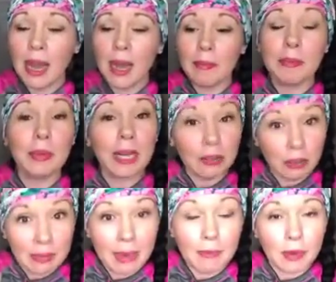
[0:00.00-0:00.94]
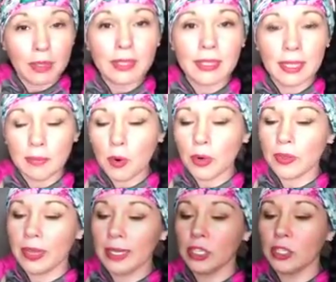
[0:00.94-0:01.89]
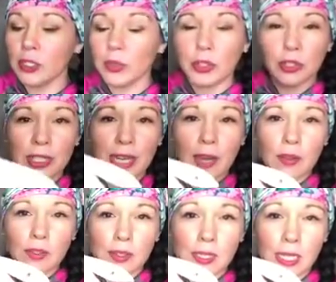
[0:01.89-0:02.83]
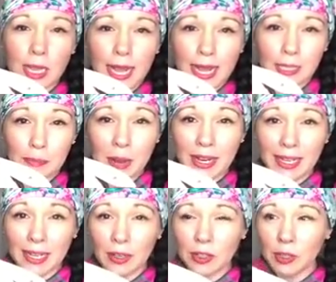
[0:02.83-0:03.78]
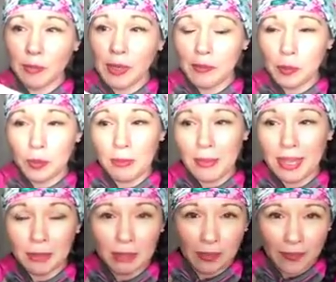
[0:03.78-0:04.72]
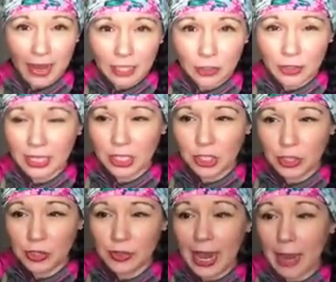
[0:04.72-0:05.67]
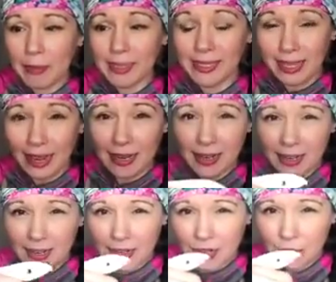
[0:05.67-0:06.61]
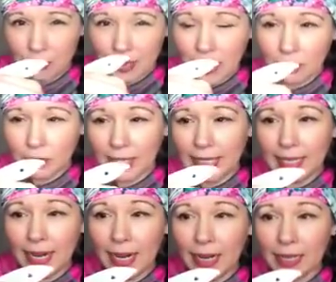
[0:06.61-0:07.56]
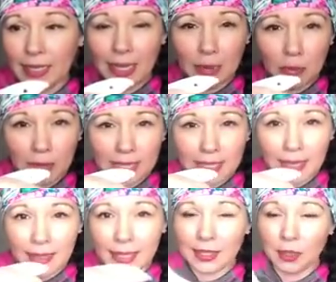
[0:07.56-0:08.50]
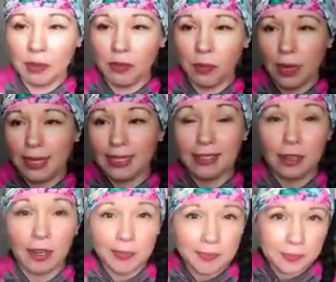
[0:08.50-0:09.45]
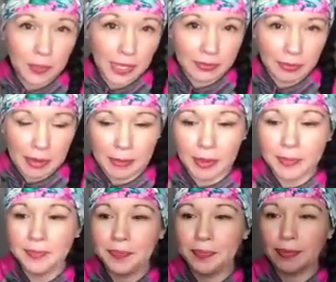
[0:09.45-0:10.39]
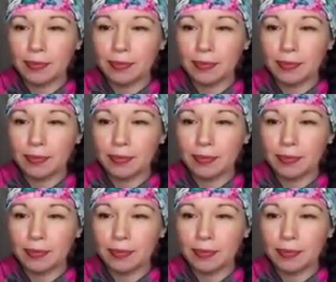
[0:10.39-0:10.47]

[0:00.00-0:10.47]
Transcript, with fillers: um, when I remember, this is the important thing to do. You see how there's this clasp on here? Sometimes when they make them in the factory, it just so happens that they're not really uh, clamped really tightly. So before I start, when I remember,